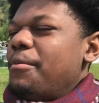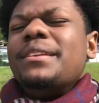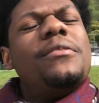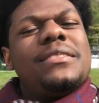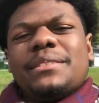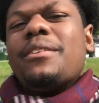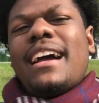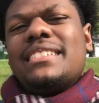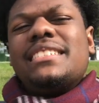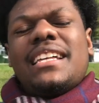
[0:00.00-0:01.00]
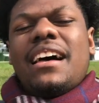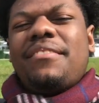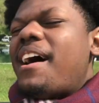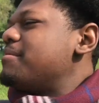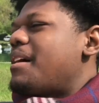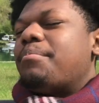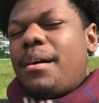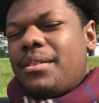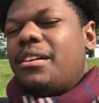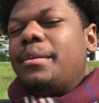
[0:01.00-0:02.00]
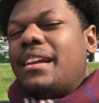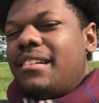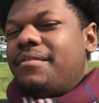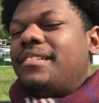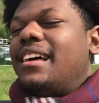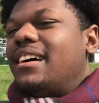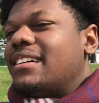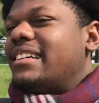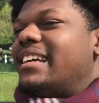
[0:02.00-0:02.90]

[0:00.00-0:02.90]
We're doing some crazy stuff. I'm, I'm probably gonna put it in the vlog,